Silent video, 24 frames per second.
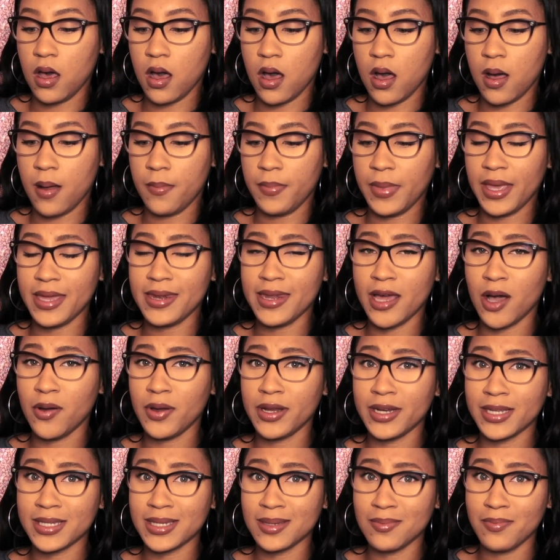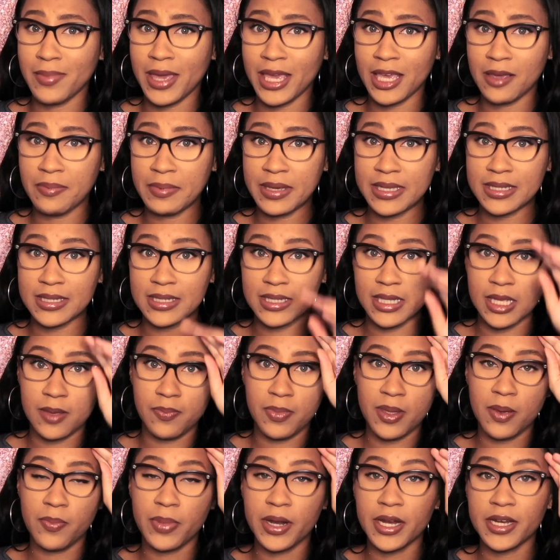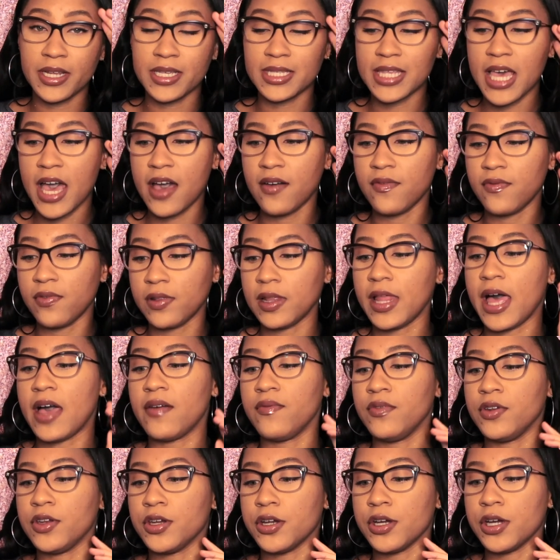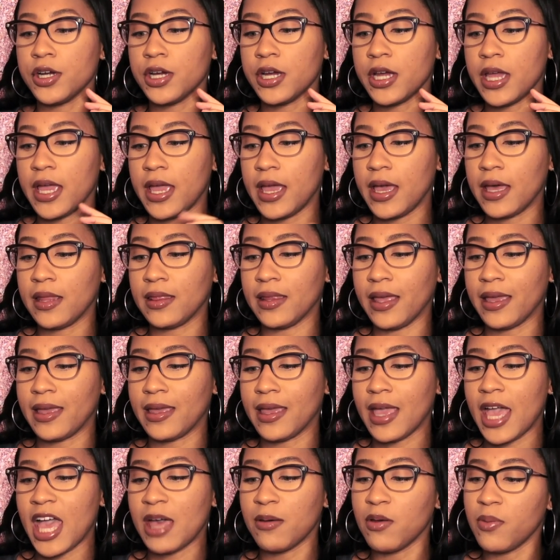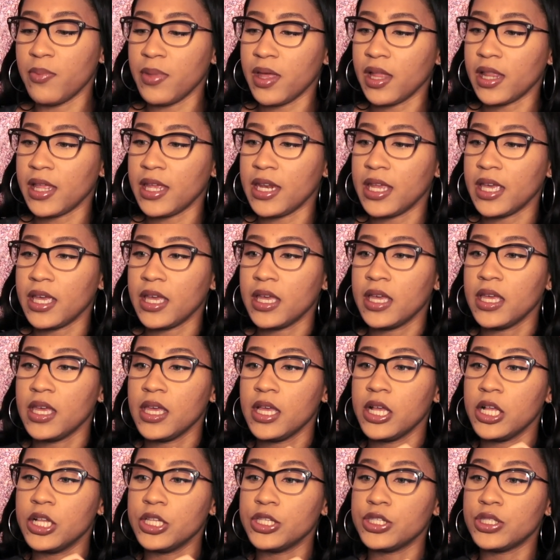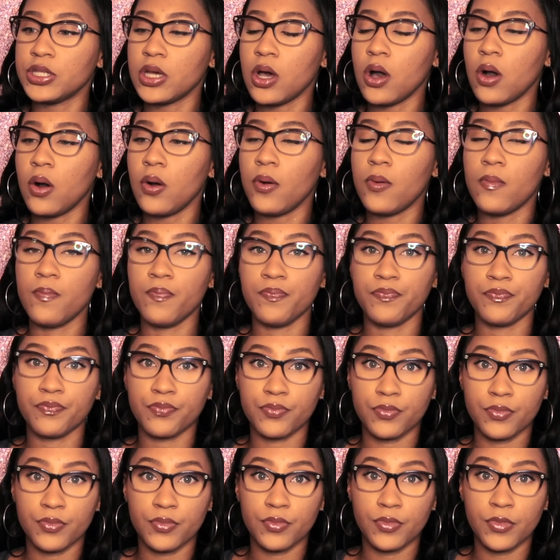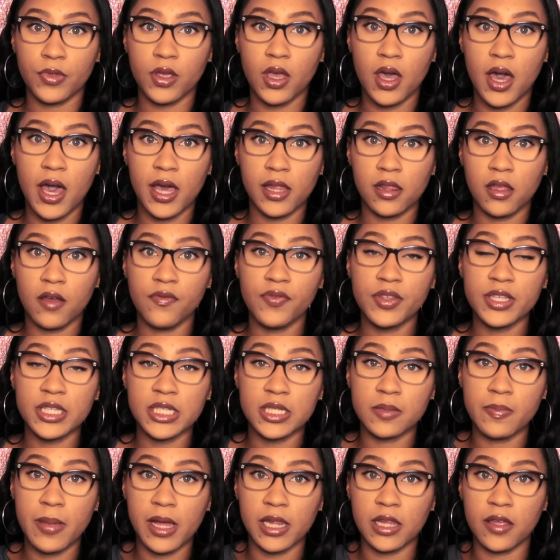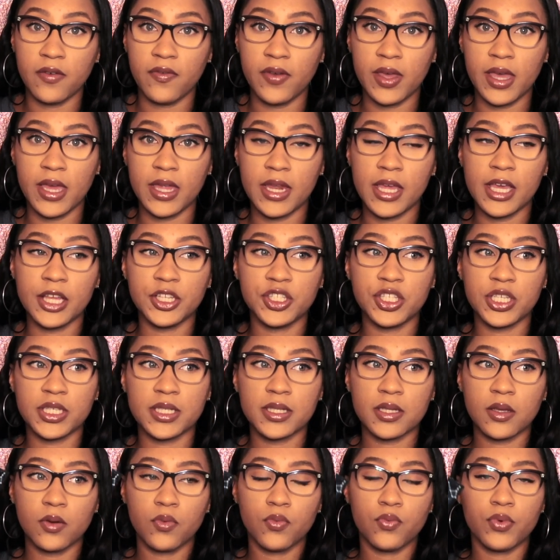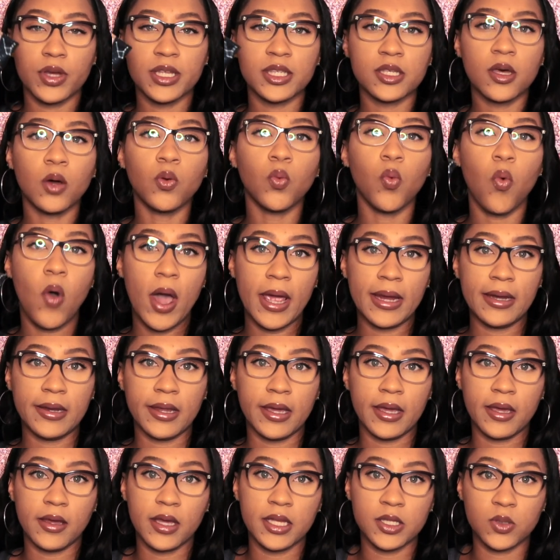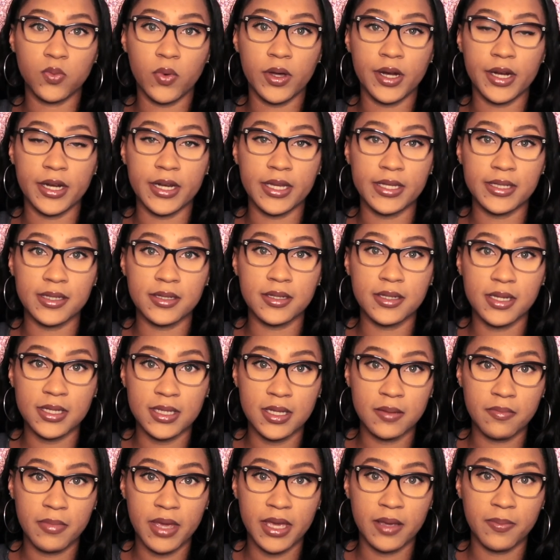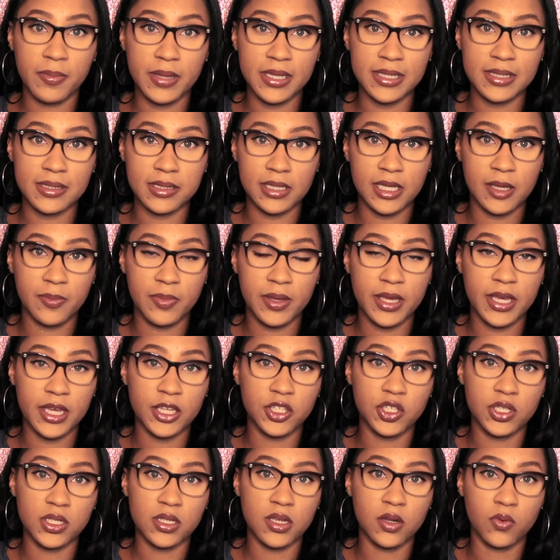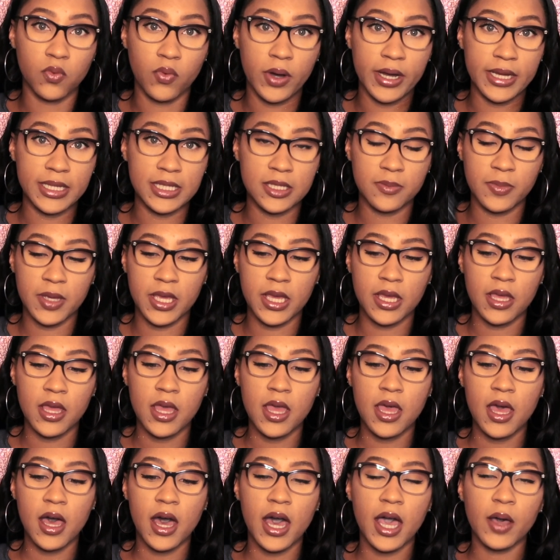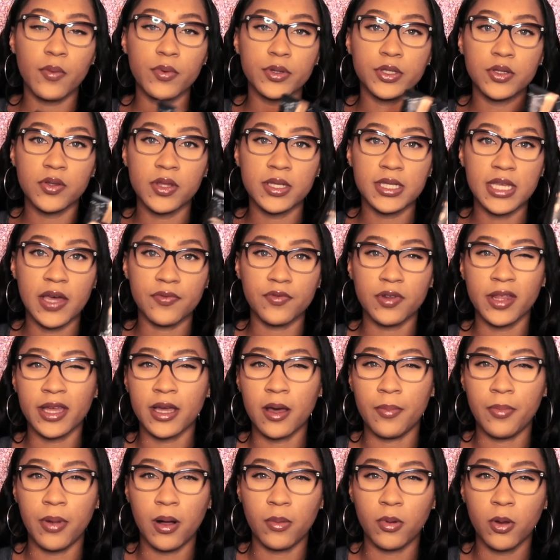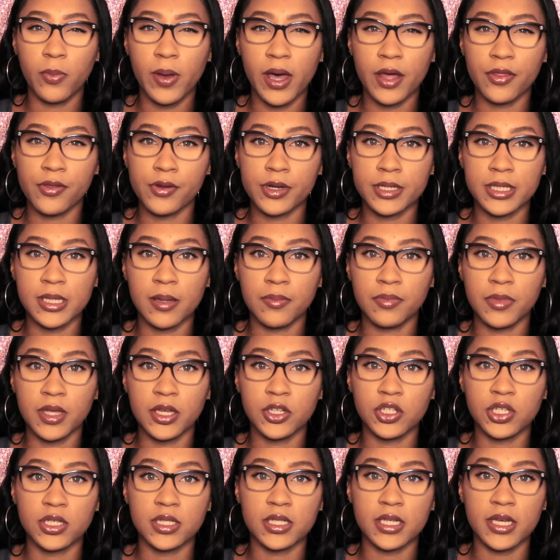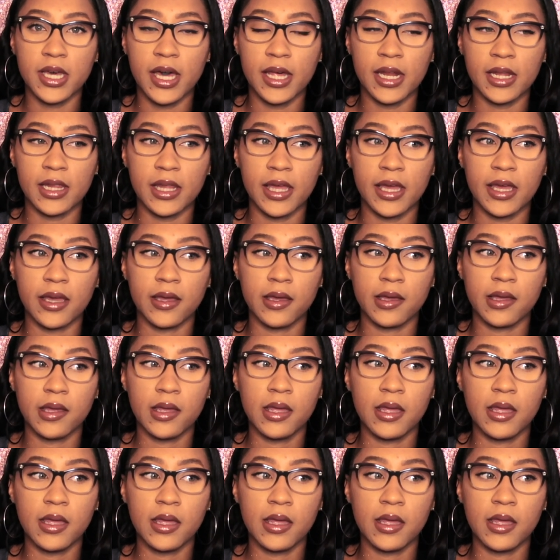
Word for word: um, now it doesn't make me sleepy but it does have lavender and like chamomile in it so I love the smell of it. It just, it's unwinding. It's what it is. It doesn't make me sleepy. It just unwinds me. I will do this after like a bubble bath or something just to kind of like,